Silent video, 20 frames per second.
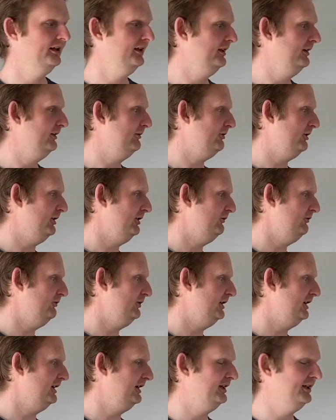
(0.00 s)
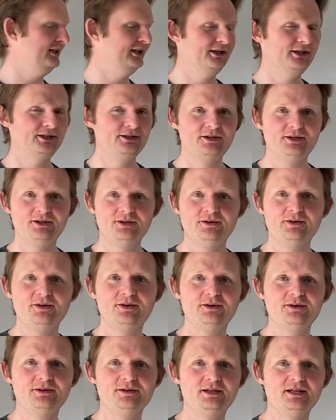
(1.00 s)
But if we
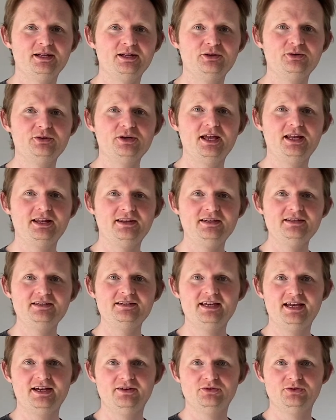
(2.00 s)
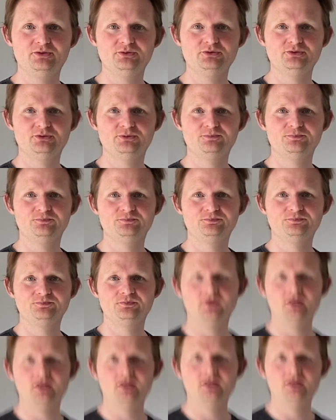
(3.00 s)
look at these arrows,
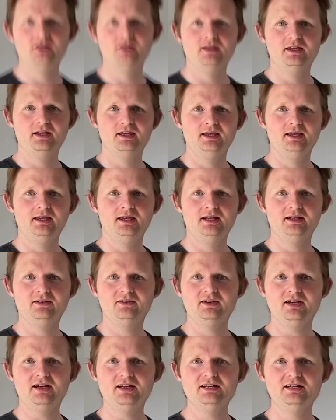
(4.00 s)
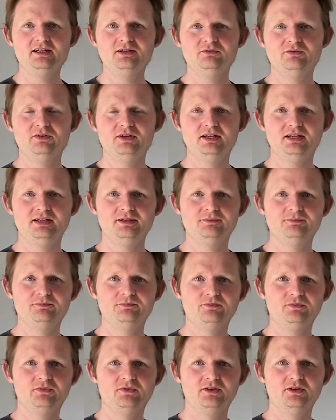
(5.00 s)
it's kind of a
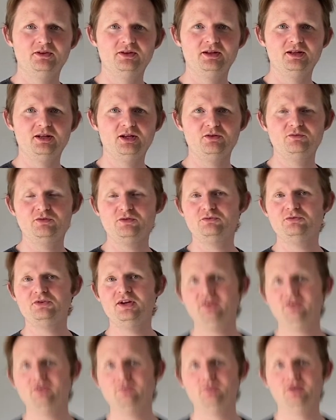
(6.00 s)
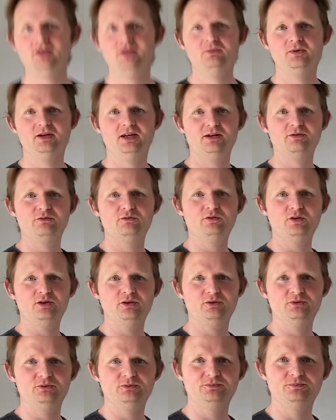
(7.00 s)
recipe we can
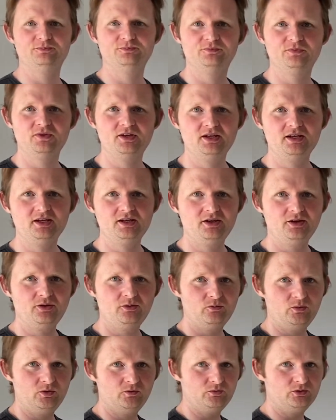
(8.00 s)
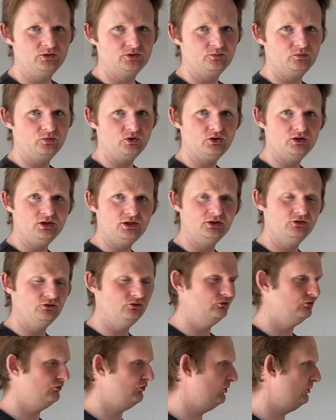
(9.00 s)
follow. If we're wanting to
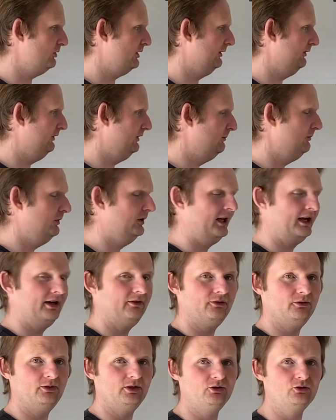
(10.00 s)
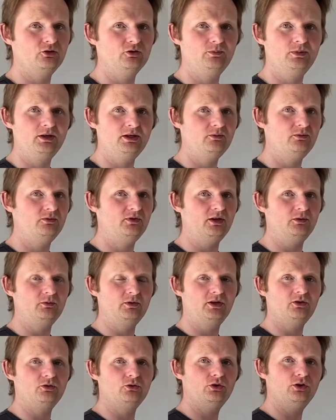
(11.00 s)
draw a simple arrow, it could be that we're
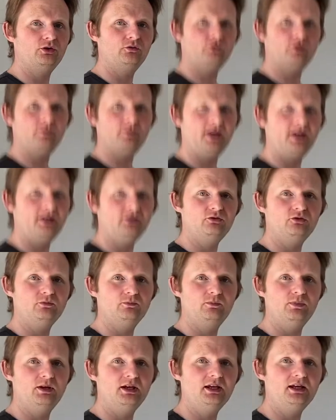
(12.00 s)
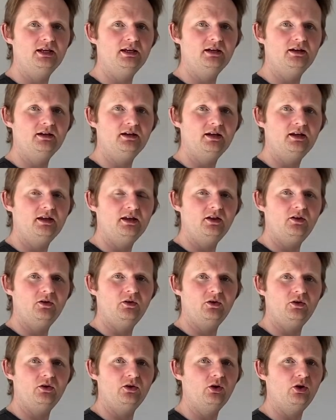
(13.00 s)
going from A to B,
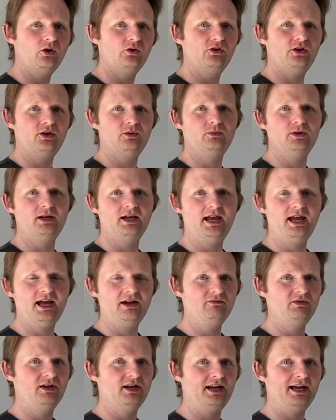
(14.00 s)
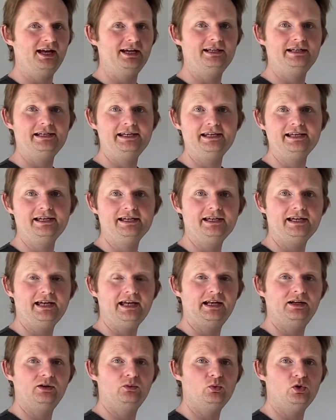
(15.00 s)
or that we have an idea
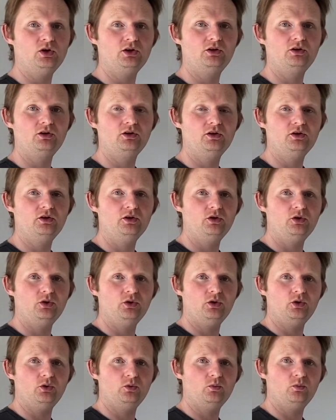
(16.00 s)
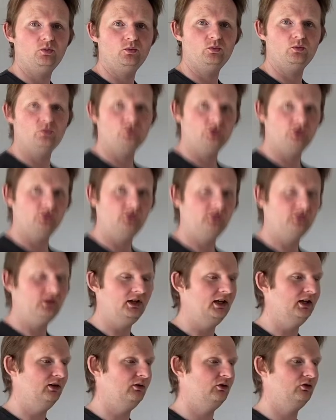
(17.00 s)
and what does it
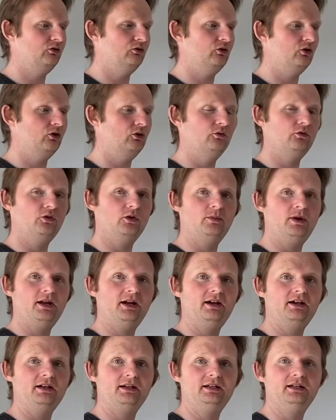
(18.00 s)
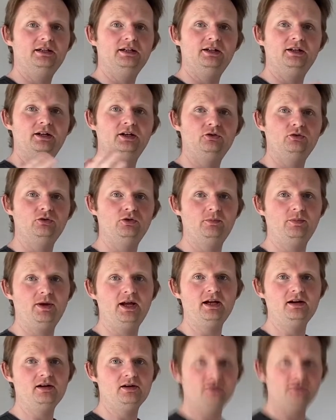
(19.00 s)
take to go from an idea and into the
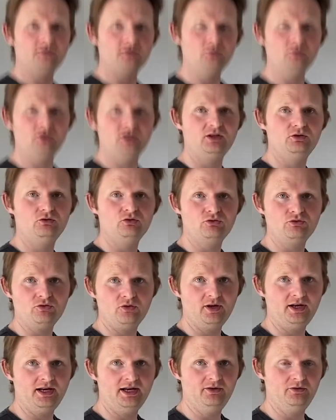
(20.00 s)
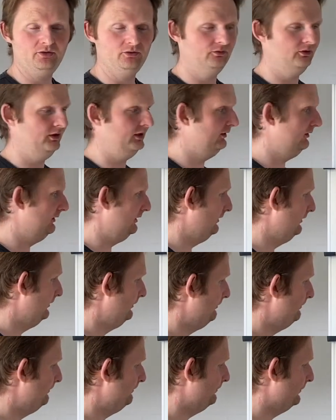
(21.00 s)
backlog, then we need to draw an arrow, for instance.
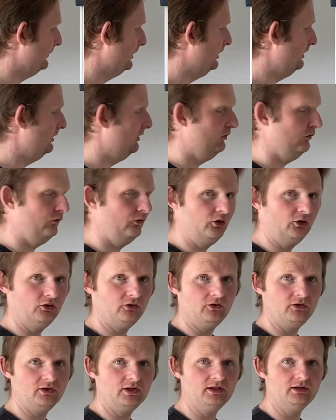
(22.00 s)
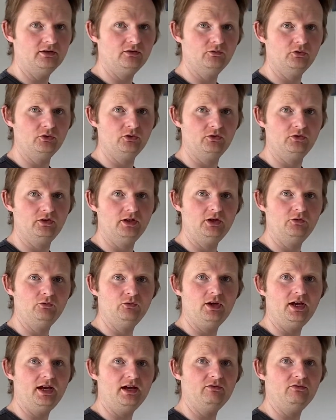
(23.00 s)
First things first, if we
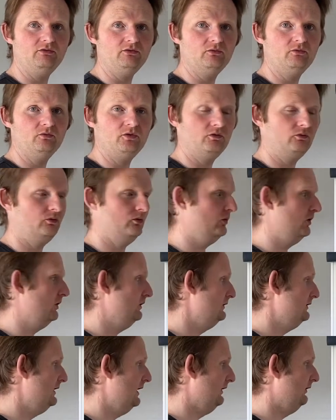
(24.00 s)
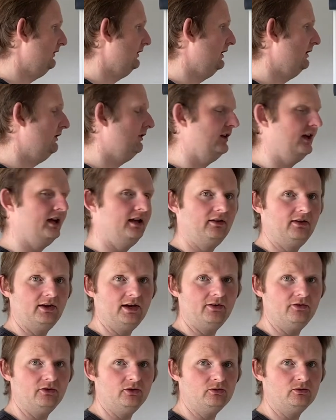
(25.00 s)
want text inside the
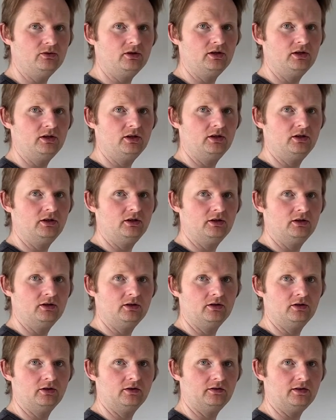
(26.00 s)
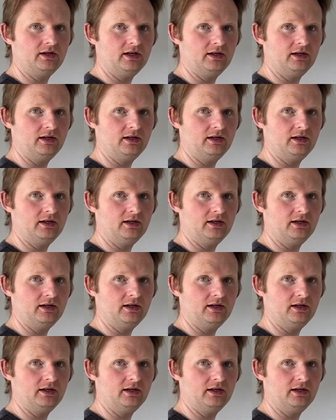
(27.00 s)
arrow, start